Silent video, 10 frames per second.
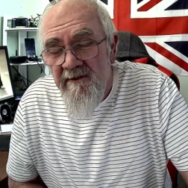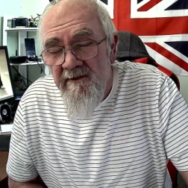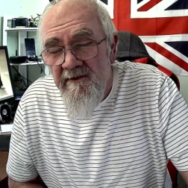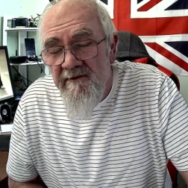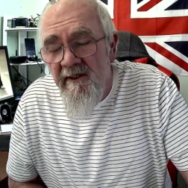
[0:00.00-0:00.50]

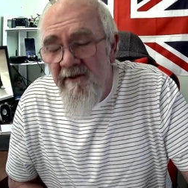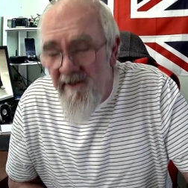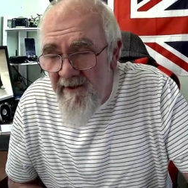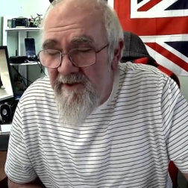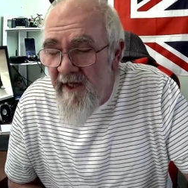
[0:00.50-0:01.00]
Yet
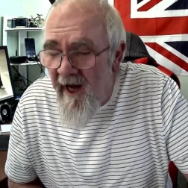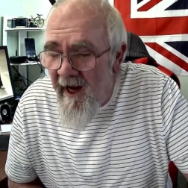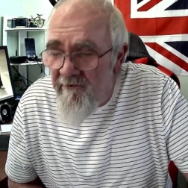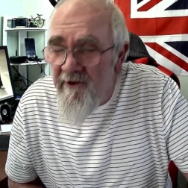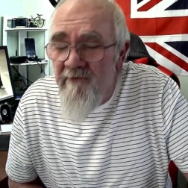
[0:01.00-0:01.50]
these
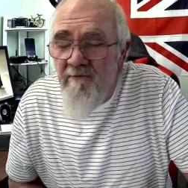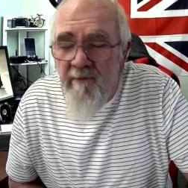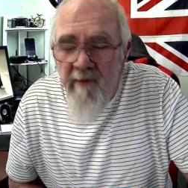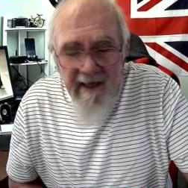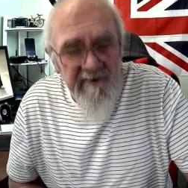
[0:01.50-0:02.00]
arrogant
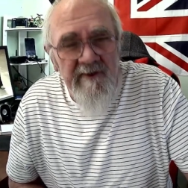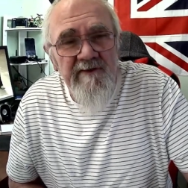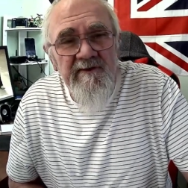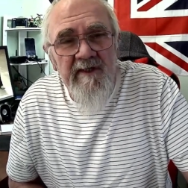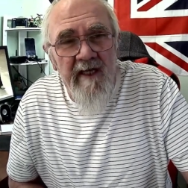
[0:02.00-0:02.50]

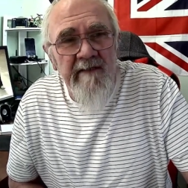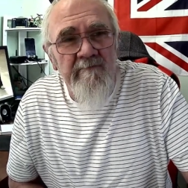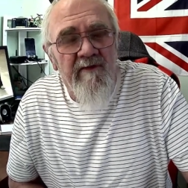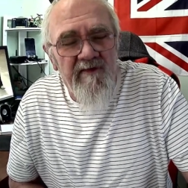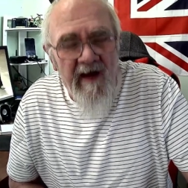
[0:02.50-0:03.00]
bastards claim
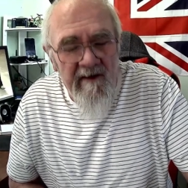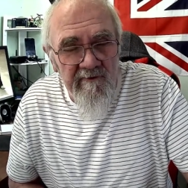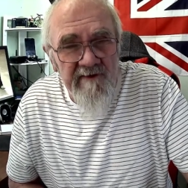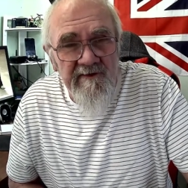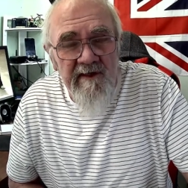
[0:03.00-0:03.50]

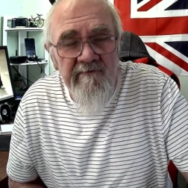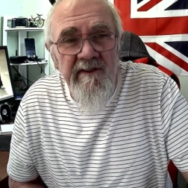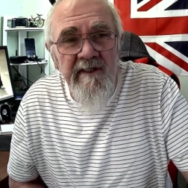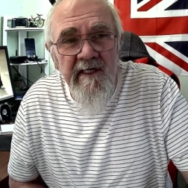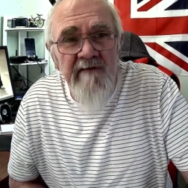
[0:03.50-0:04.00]
thousands every
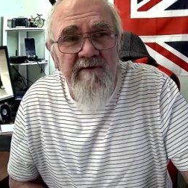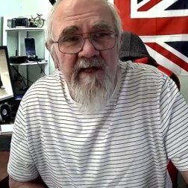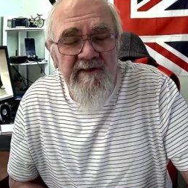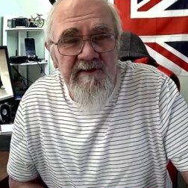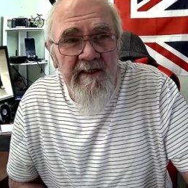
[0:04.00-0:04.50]
year for
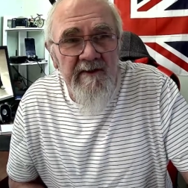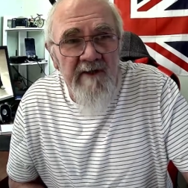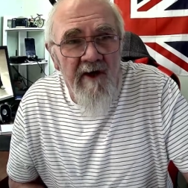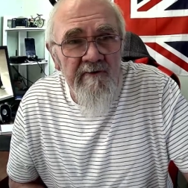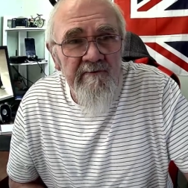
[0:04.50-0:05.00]
their second
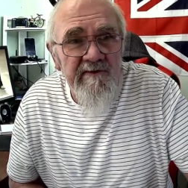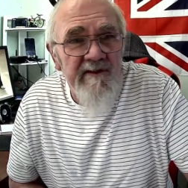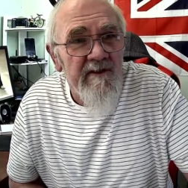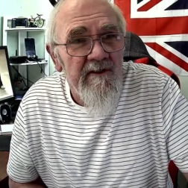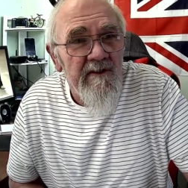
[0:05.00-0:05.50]
homes.
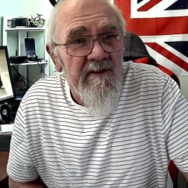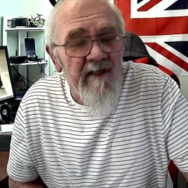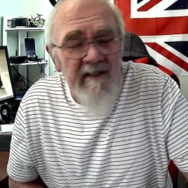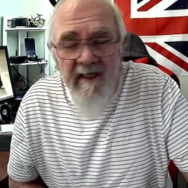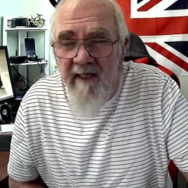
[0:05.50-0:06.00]

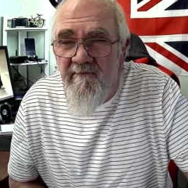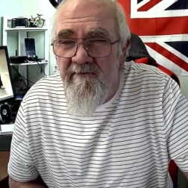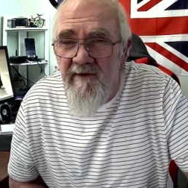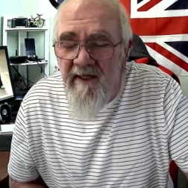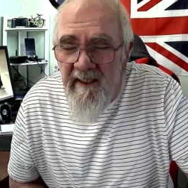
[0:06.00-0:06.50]
They claim
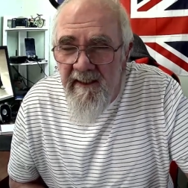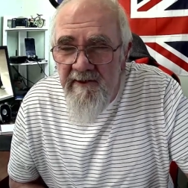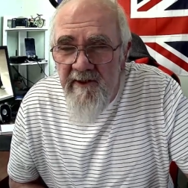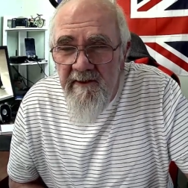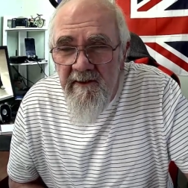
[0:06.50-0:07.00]
for the
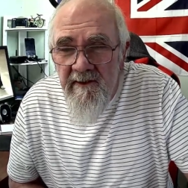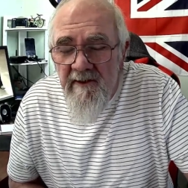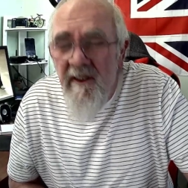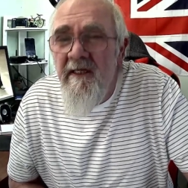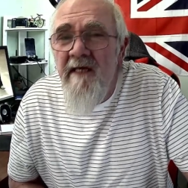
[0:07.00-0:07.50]
heating.
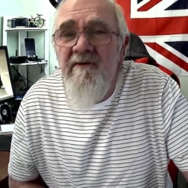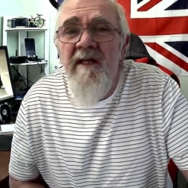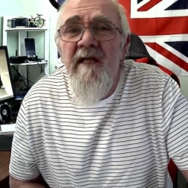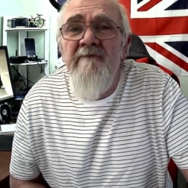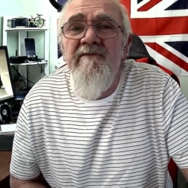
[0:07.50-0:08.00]
They even
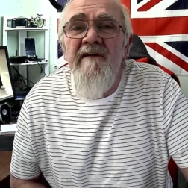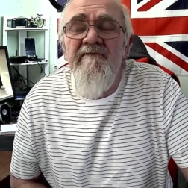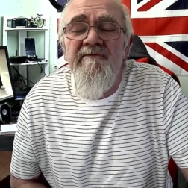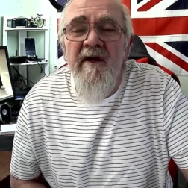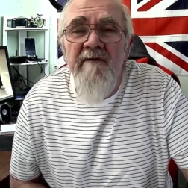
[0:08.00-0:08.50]
claim for their
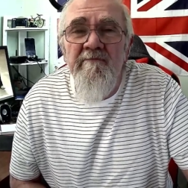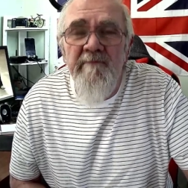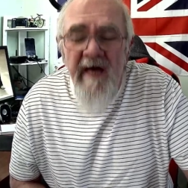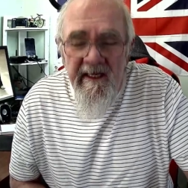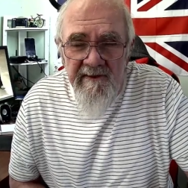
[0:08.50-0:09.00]
fucking
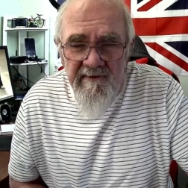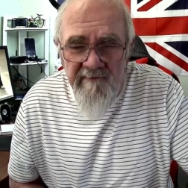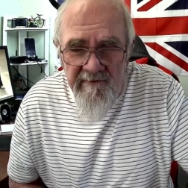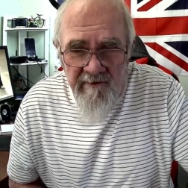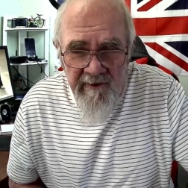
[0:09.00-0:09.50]
pets, for
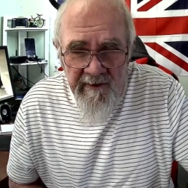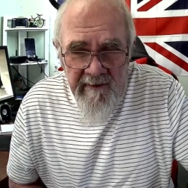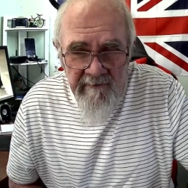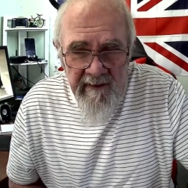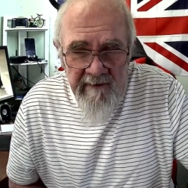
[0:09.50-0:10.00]
crying
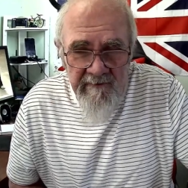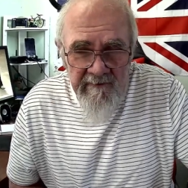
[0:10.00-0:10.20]
out loud.